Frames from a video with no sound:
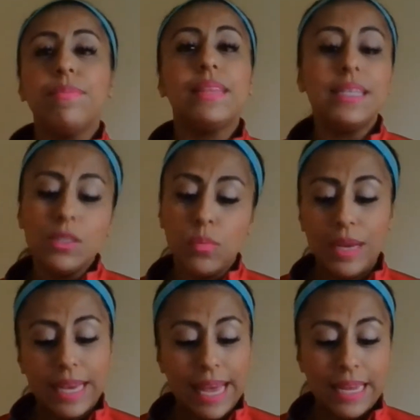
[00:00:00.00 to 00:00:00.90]
This
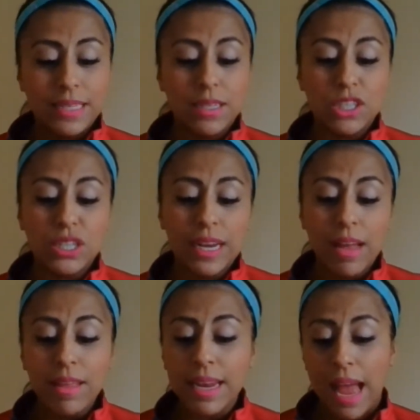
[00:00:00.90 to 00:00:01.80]
weekend,
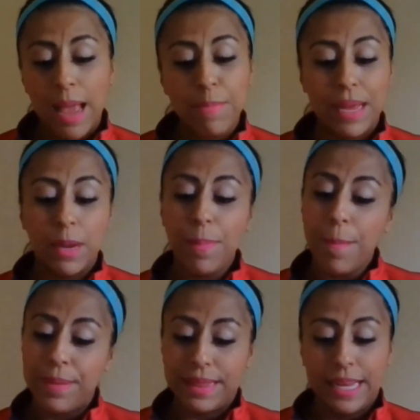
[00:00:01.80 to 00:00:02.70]
Chanel and I made a
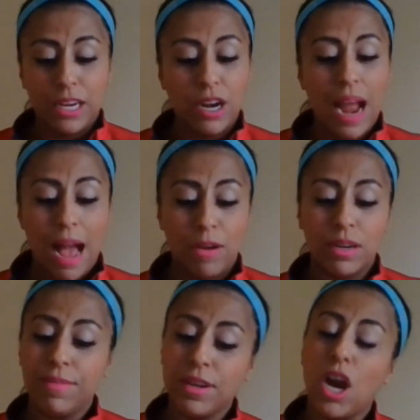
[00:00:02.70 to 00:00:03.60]
puppet theater out
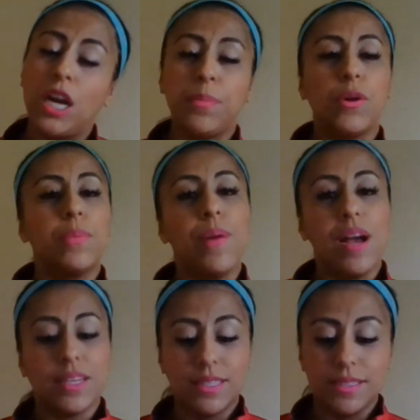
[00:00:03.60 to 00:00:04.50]
of a cardboard
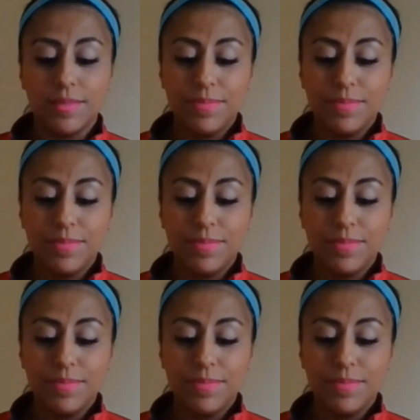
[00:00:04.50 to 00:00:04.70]
box.